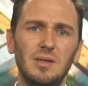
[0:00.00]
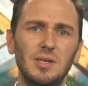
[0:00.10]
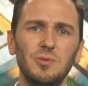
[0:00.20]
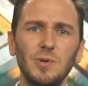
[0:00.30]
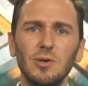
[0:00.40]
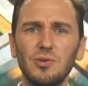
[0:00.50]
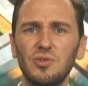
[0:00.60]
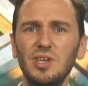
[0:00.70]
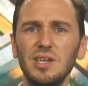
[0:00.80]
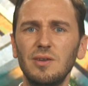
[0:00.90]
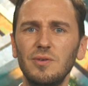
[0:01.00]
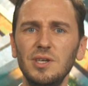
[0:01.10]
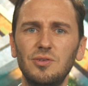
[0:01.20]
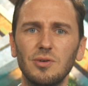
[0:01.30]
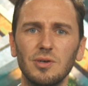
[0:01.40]
This we also see in the
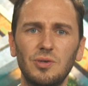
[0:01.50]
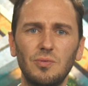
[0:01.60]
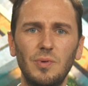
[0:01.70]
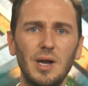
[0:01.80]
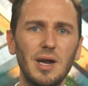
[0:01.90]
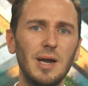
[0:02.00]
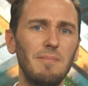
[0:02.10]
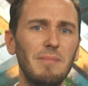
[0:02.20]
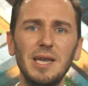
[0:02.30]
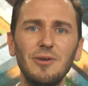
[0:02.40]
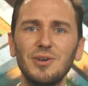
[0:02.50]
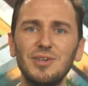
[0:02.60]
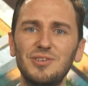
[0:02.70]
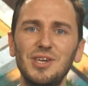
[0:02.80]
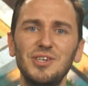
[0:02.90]
research, where many
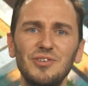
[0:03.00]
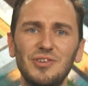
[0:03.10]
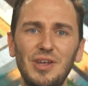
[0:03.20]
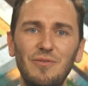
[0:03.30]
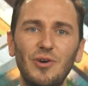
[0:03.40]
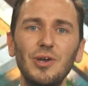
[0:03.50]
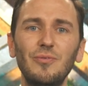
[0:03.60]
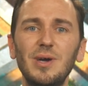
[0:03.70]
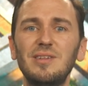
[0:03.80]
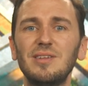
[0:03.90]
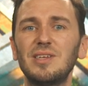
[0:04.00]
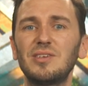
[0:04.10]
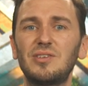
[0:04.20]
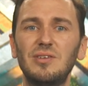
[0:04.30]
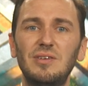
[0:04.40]
organizations evaluate it
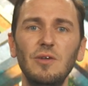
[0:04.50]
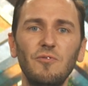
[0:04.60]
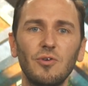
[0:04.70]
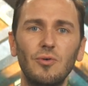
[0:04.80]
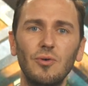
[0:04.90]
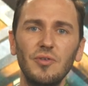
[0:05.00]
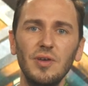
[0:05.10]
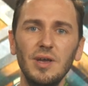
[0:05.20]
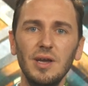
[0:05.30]
as difficult